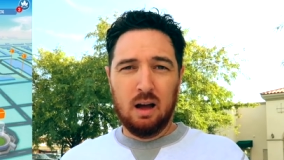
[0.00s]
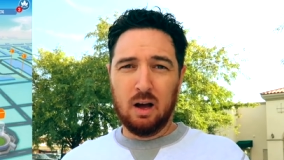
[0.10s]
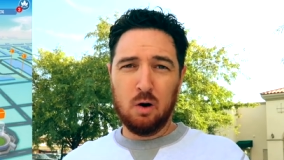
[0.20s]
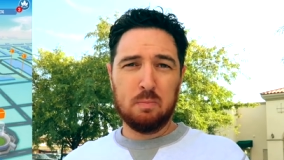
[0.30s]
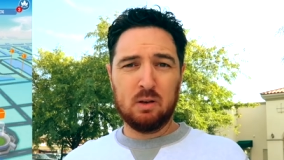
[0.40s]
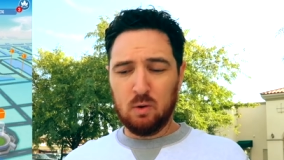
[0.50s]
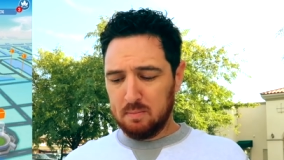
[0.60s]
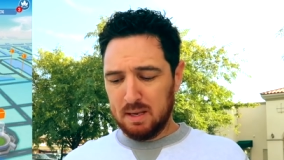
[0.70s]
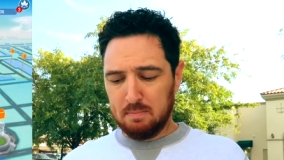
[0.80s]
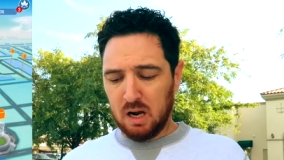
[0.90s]
I hope
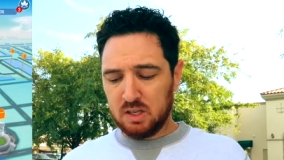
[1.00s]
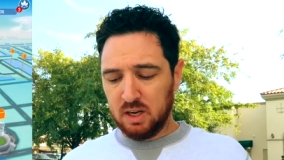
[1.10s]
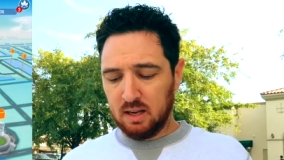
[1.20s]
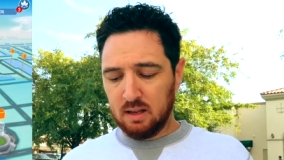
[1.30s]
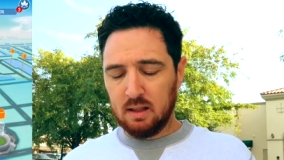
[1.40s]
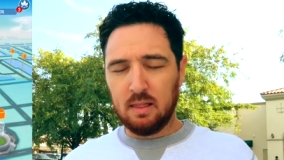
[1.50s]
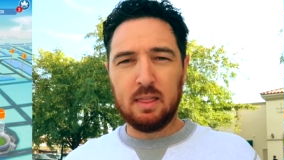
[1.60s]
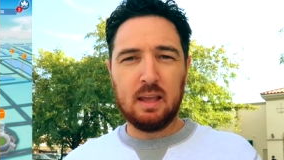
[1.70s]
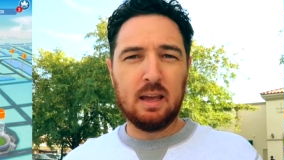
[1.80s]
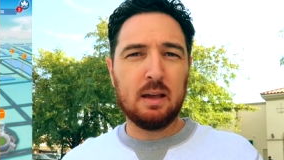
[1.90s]
between me botching
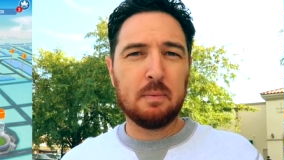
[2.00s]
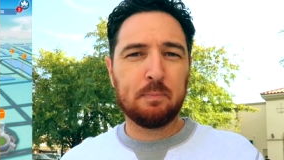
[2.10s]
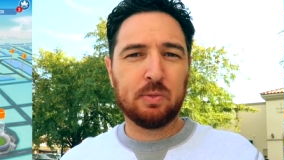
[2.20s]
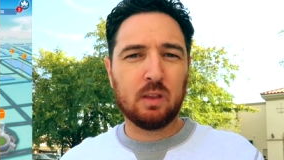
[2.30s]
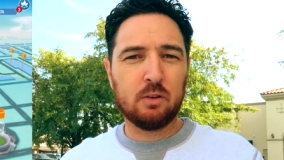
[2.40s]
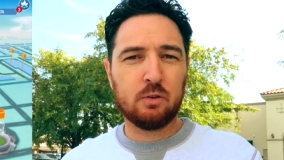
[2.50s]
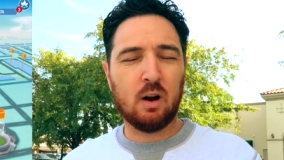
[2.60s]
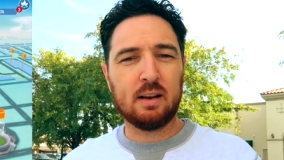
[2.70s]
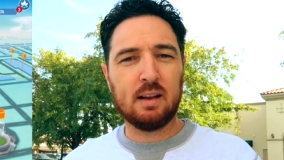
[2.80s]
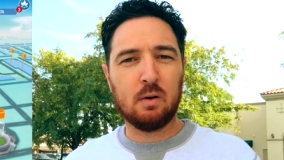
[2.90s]
the
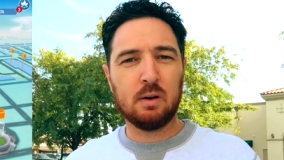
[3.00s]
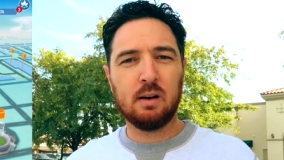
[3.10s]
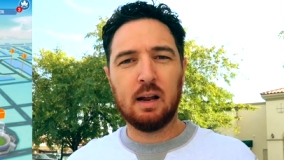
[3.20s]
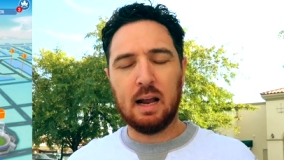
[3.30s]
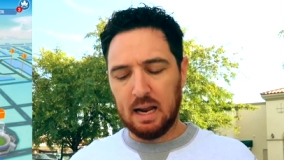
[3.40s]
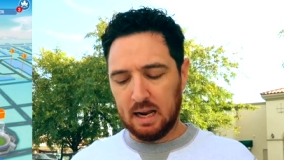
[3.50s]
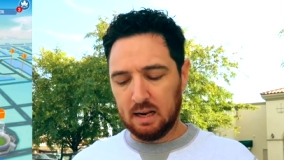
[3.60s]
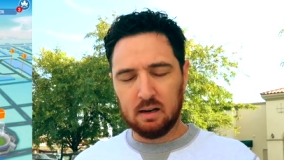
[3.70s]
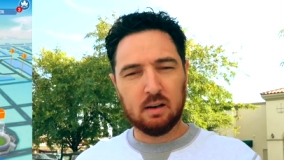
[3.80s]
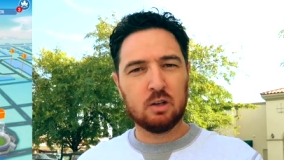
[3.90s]
strike tower
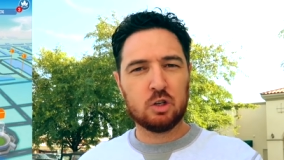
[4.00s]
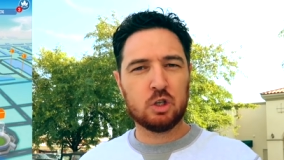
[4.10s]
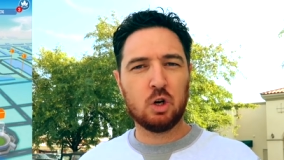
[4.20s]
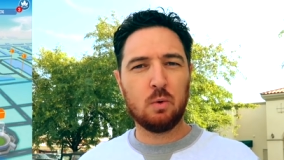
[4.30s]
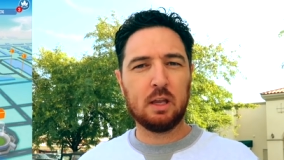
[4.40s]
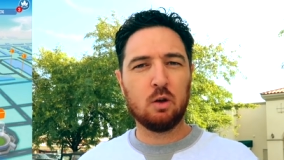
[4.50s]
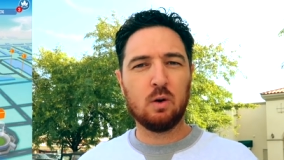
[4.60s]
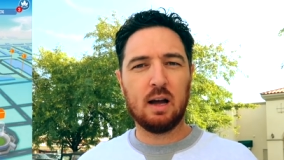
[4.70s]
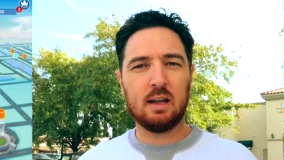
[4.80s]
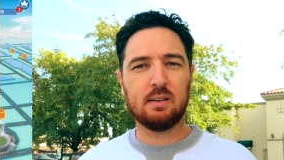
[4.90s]
and showing you
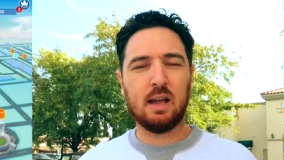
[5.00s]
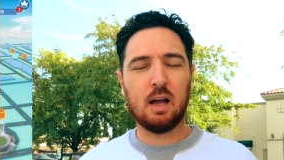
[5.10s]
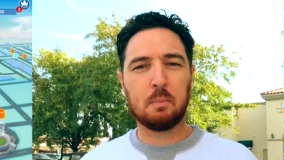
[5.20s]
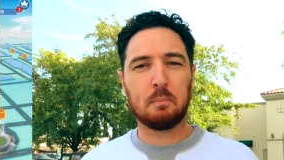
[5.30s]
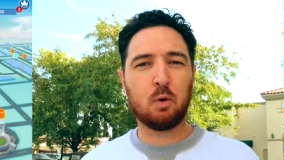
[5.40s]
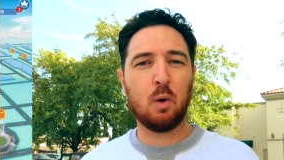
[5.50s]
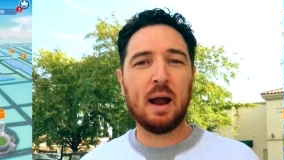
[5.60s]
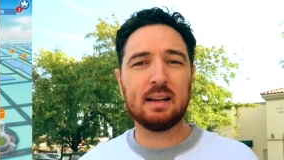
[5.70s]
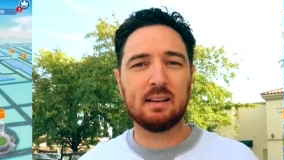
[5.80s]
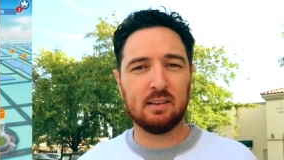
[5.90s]
guys how to
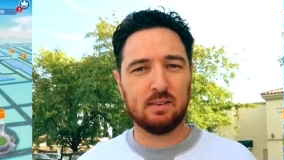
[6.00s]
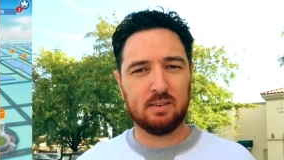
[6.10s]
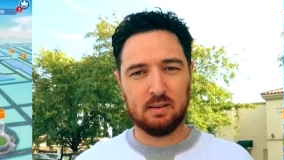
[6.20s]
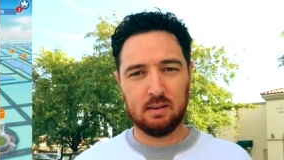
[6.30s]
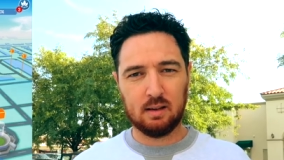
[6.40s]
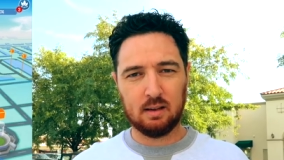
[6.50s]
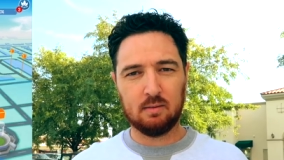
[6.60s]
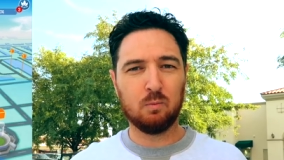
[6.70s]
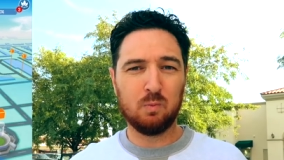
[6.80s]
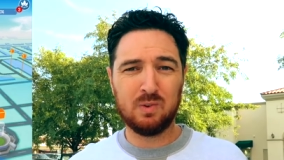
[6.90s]
practice,
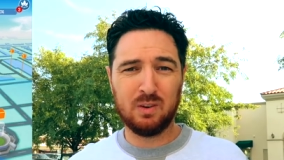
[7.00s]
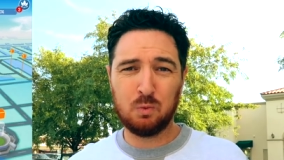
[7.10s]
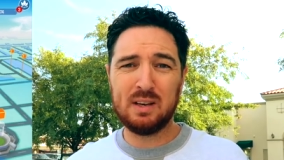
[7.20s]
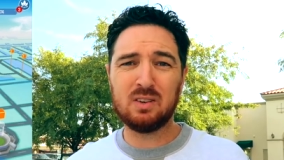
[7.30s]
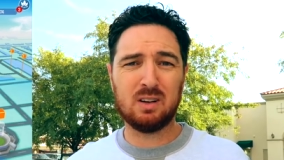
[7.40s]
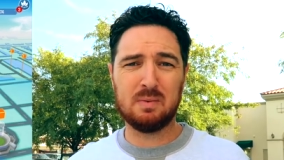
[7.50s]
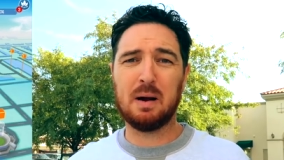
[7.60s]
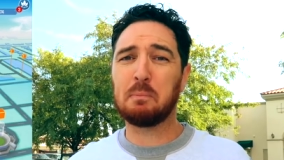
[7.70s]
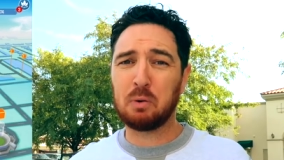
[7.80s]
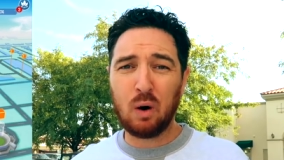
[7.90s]
because we talk
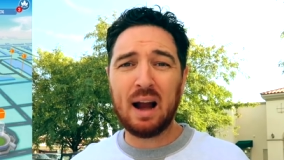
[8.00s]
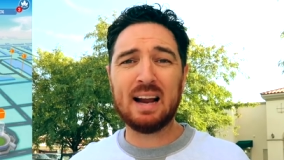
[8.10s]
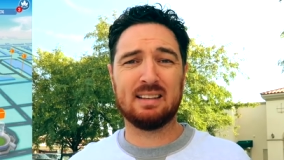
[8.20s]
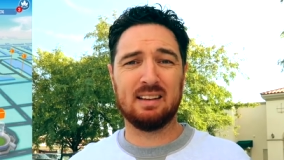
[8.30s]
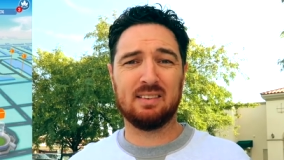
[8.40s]
about practice,